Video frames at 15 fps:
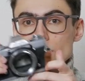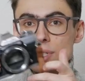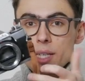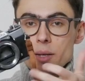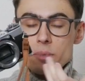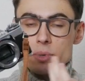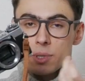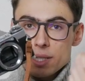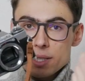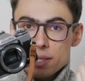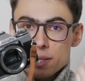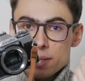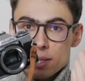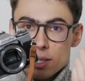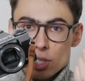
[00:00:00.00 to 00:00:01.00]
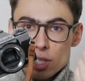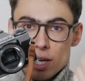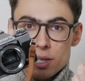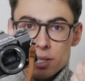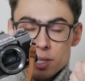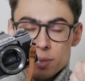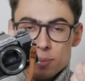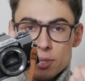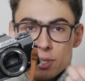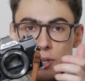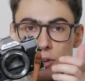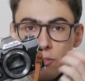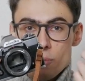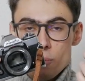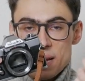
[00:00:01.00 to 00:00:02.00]
example, this is the shutter speed
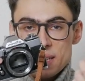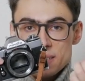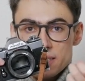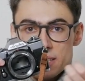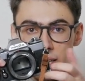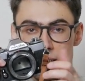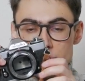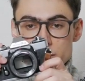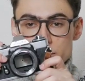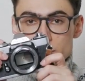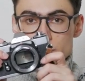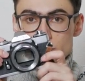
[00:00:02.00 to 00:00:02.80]
of 1 second.